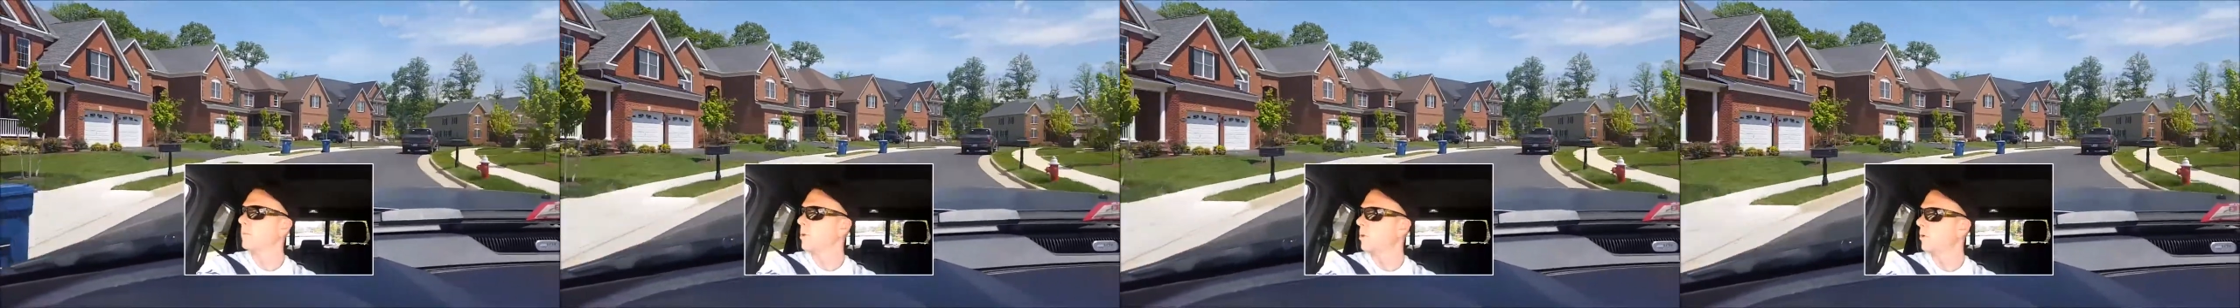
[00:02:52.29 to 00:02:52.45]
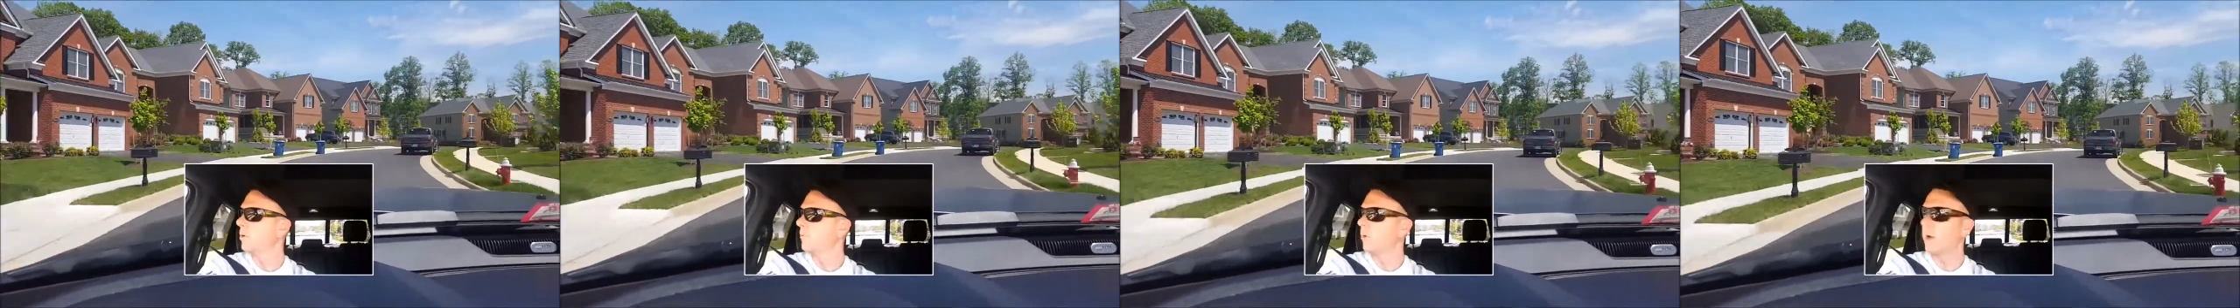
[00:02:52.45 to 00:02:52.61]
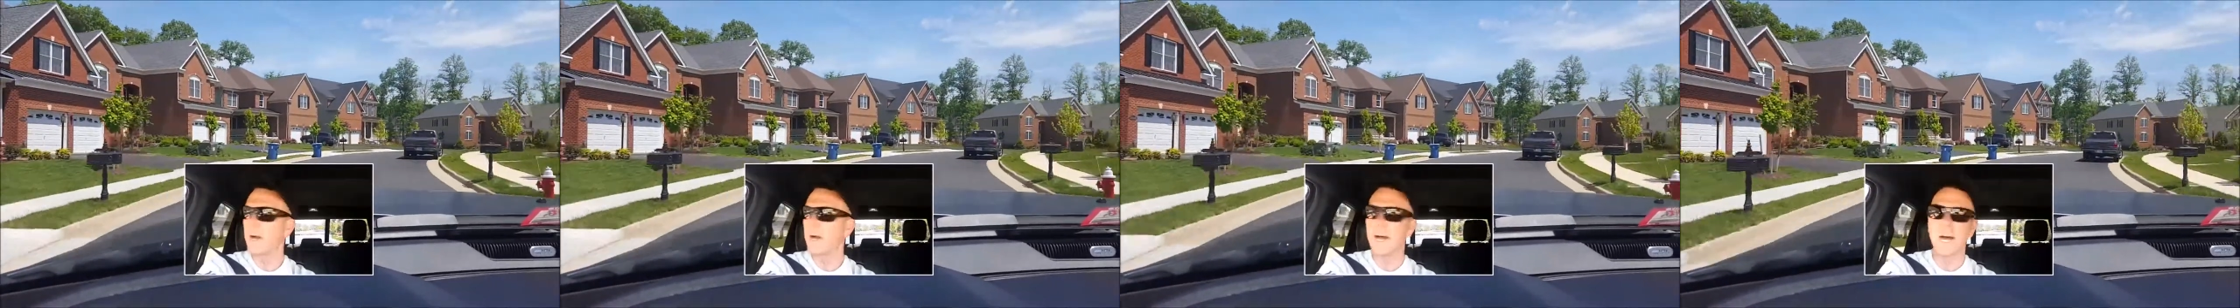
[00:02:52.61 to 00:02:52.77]

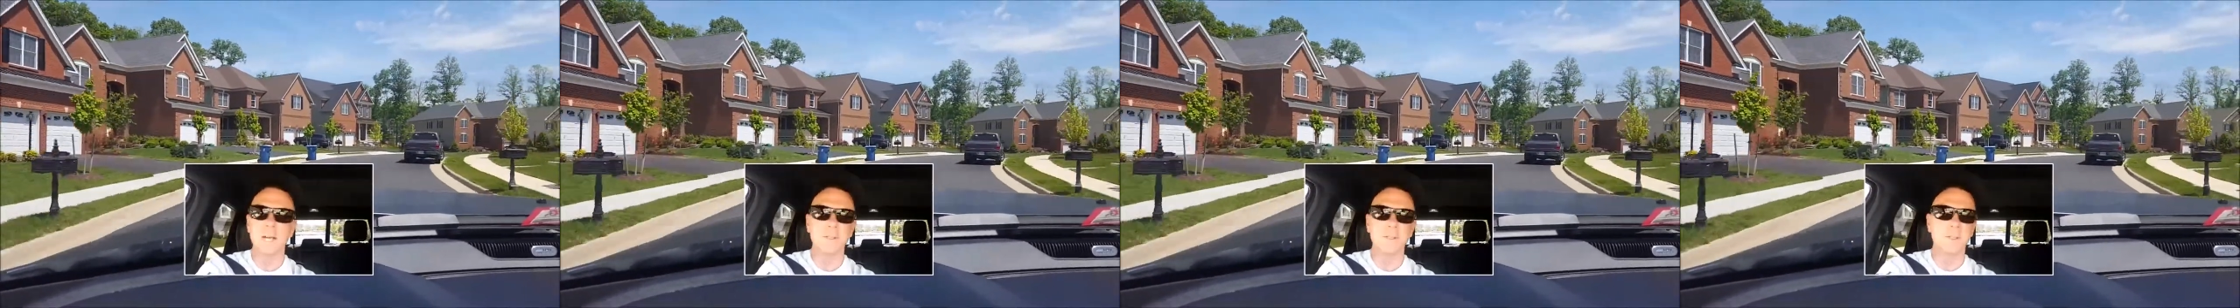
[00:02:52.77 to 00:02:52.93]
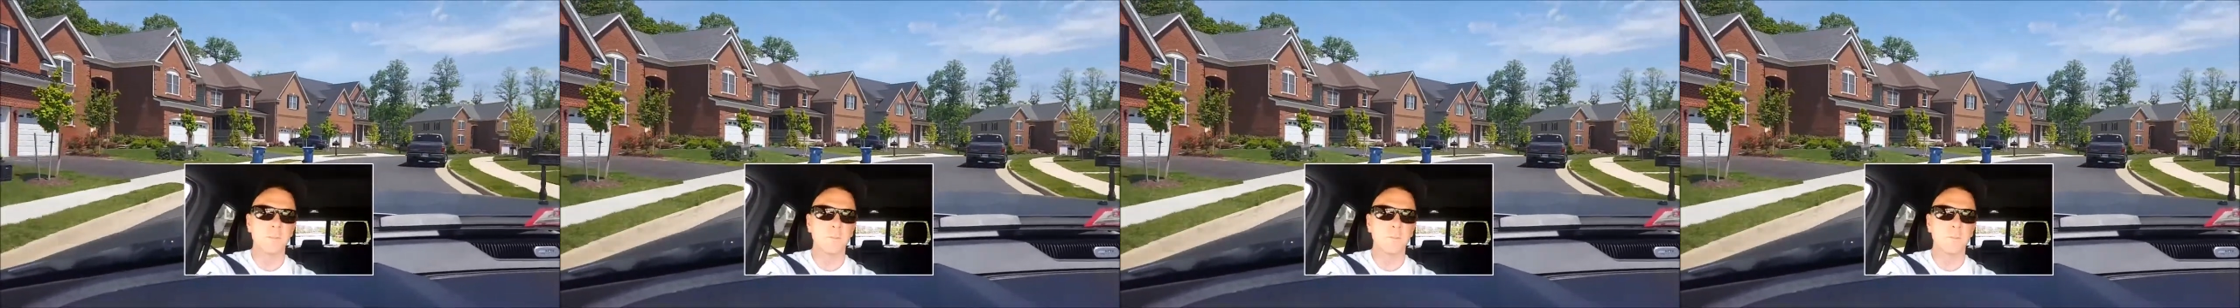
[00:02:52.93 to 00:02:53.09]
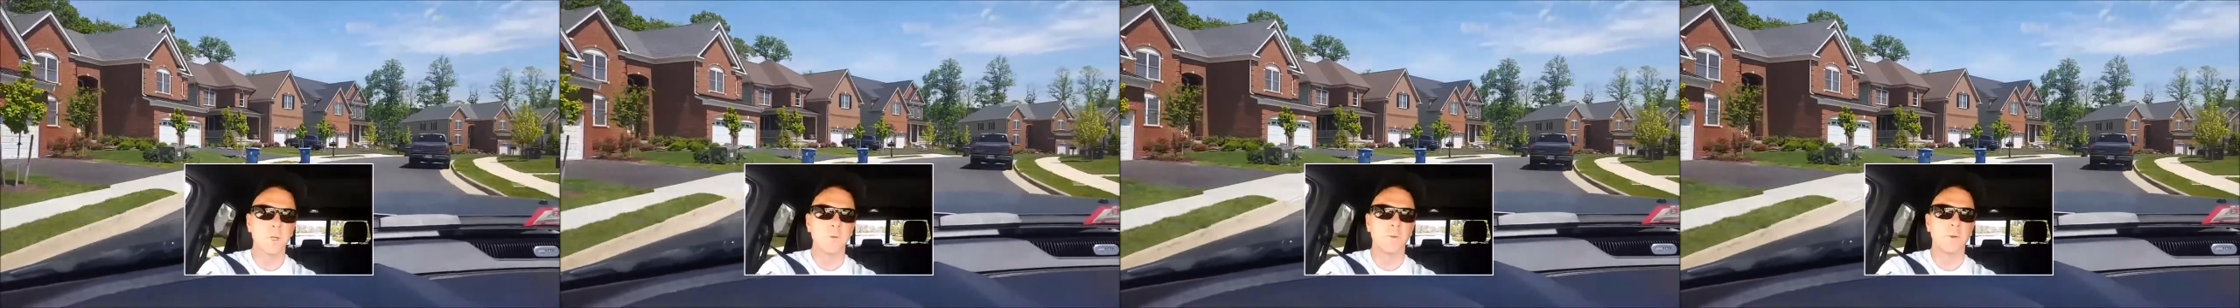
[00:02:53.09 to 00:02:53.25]
beautiful
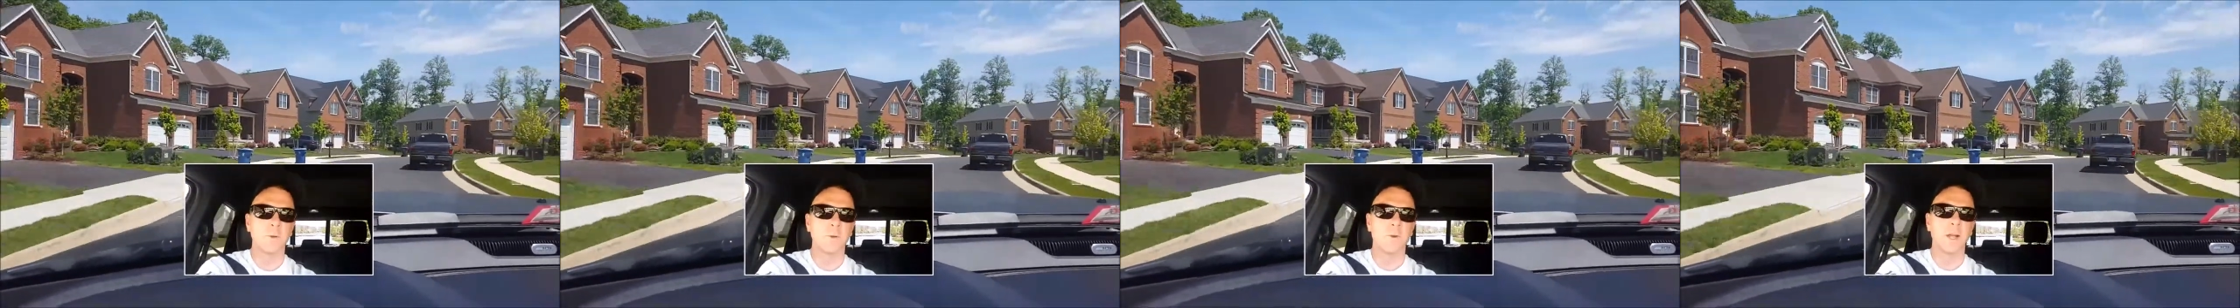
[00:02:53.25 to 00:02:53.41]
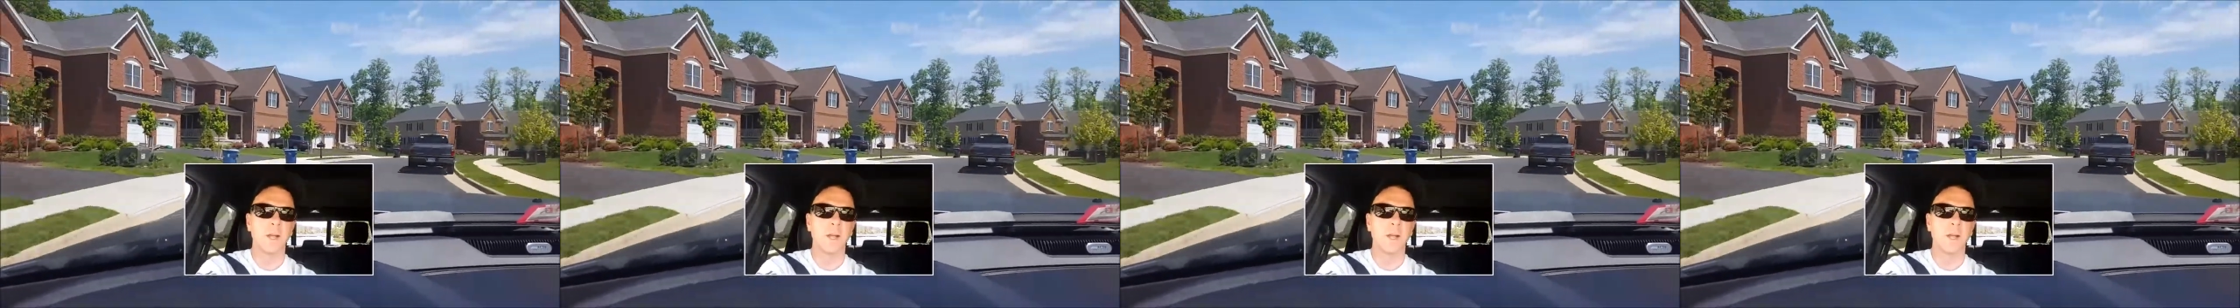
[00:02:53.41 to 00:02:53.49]
houses, beautiful